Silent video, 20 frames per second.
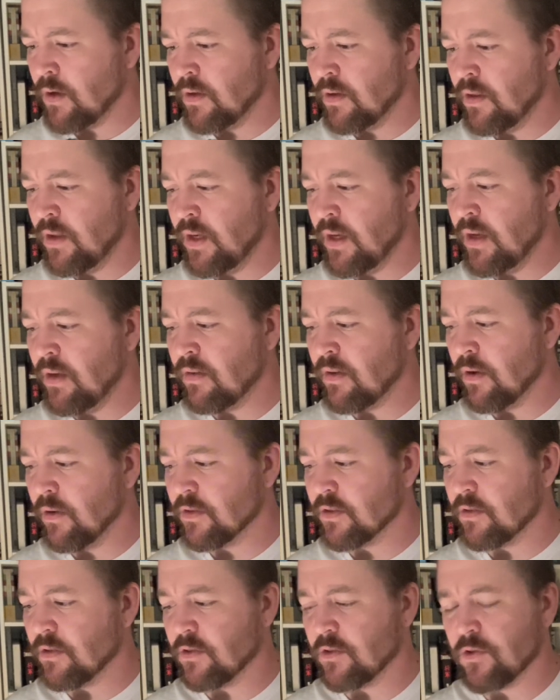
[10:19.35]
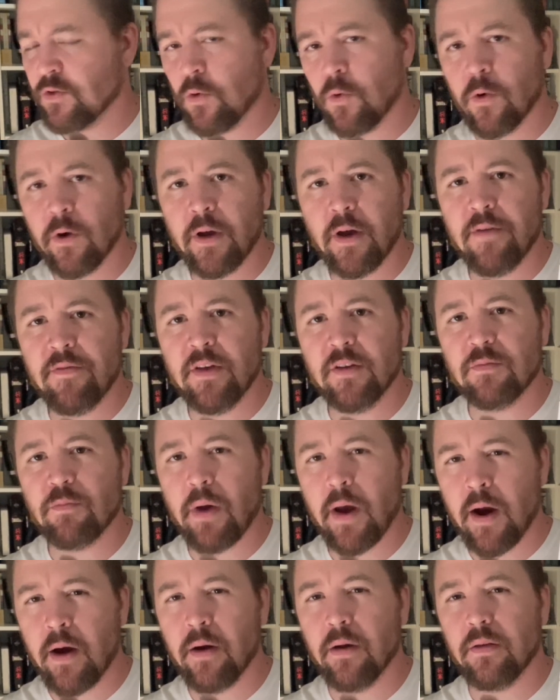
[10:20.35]
Lee tells the story of his
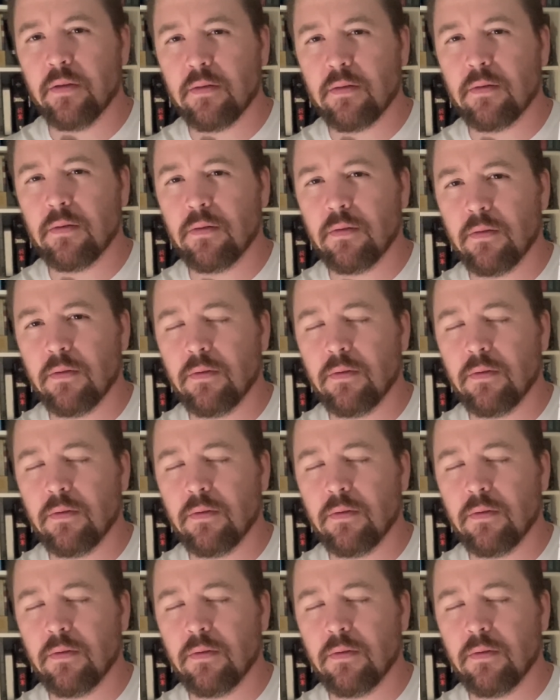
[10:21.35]
parents.